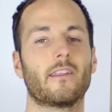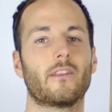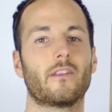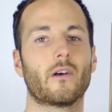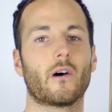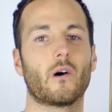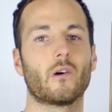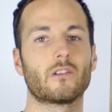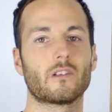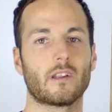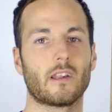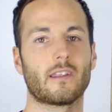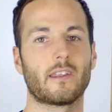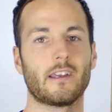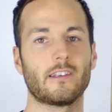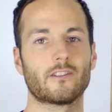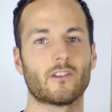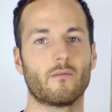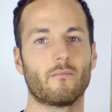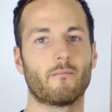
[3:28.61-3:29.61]
Those are the
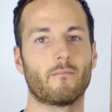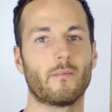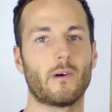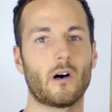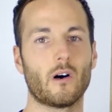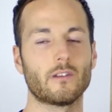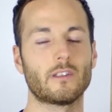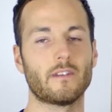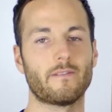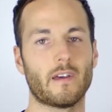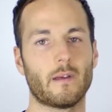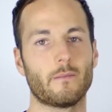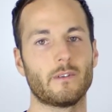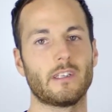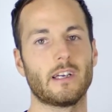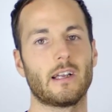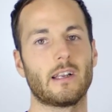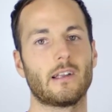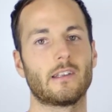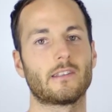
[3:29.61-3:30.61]
things your multifamily
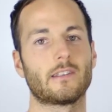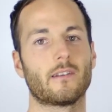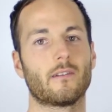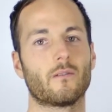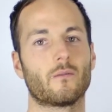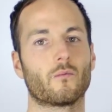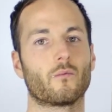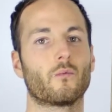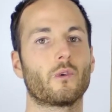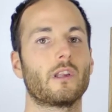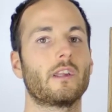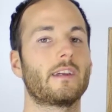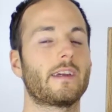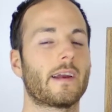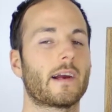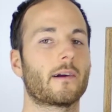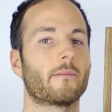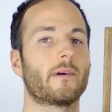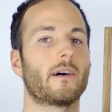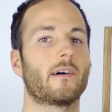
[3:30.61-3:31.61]
tenants really
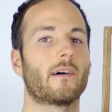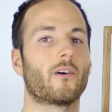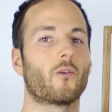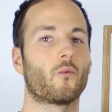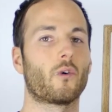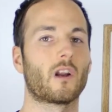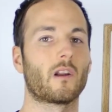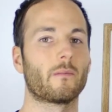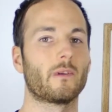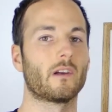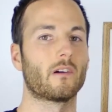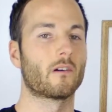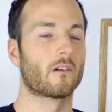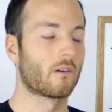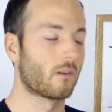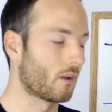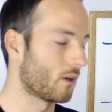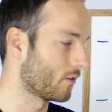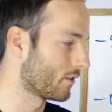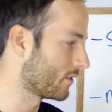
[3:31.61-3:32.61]
care about and want to be
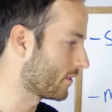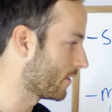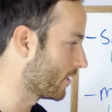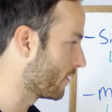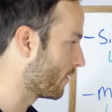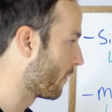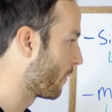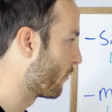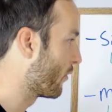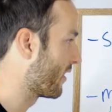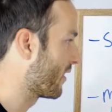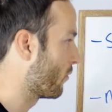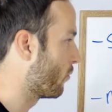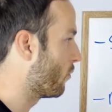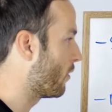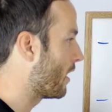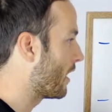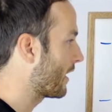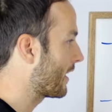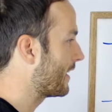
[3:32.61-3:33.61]
close to within
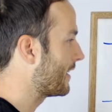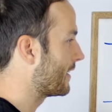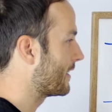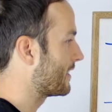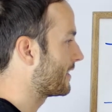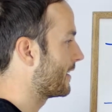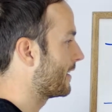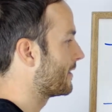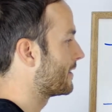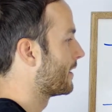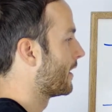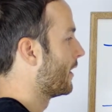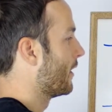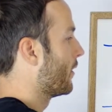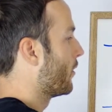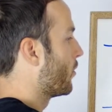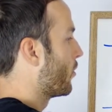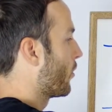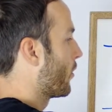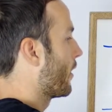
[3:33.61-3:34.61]
walking distance
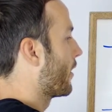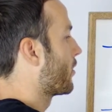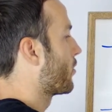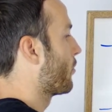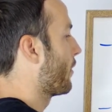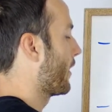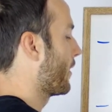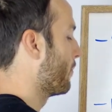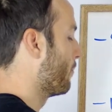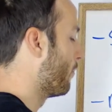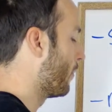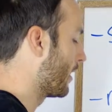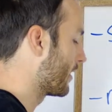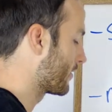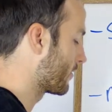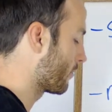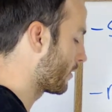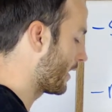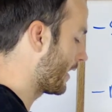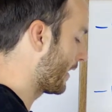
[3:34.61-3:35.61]
or a quick
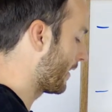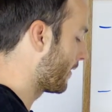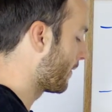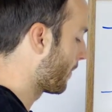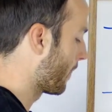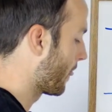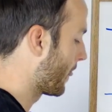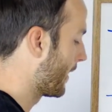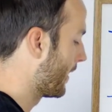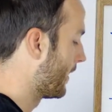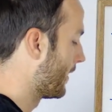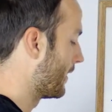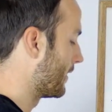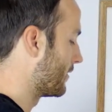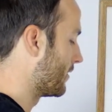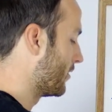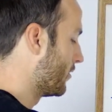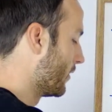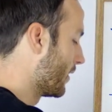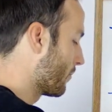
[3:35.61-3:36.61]
bus ride.
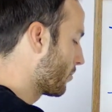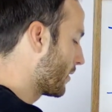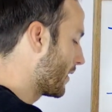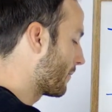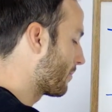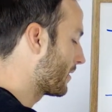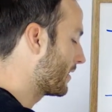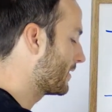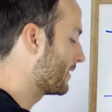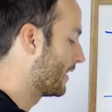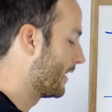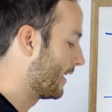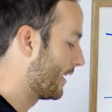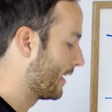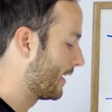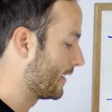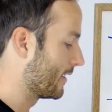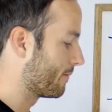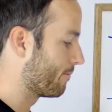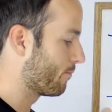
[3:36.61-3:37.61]
Student properties
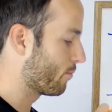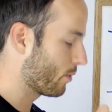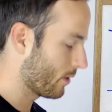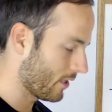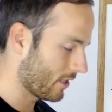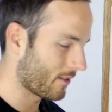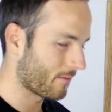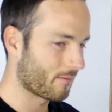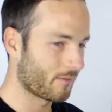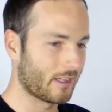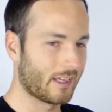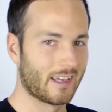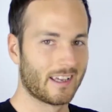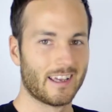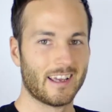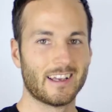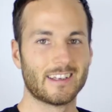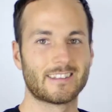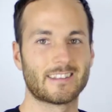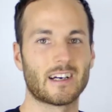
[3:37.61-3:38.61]
is pretty
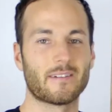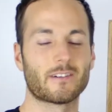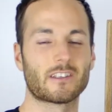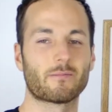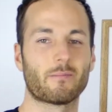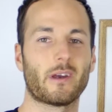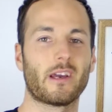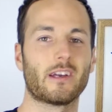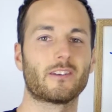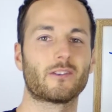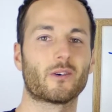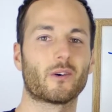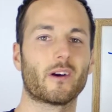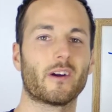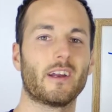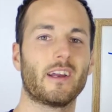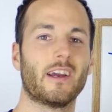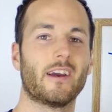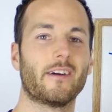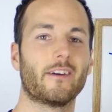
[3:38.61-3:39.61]

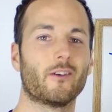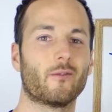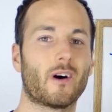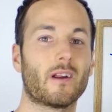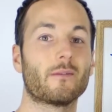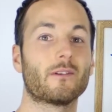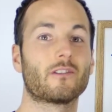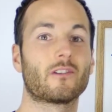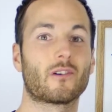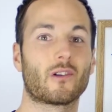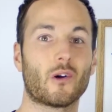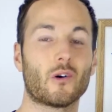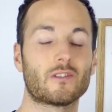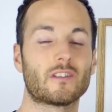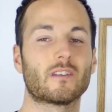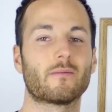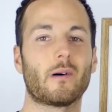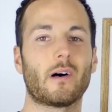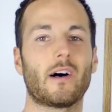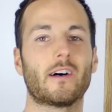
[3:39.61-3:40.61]
self-explanatory. You want to be as close
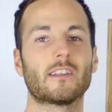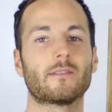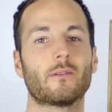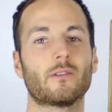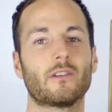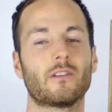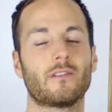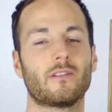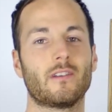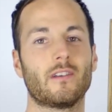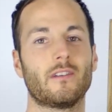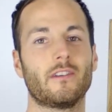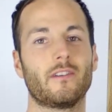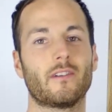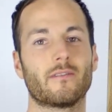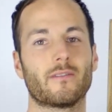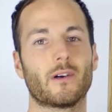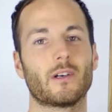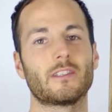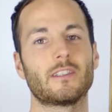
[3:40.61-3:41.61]
as possible to the
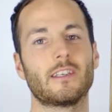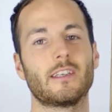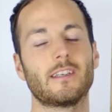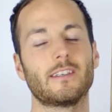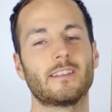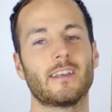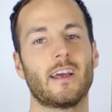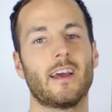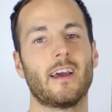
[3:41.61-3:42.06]
universities.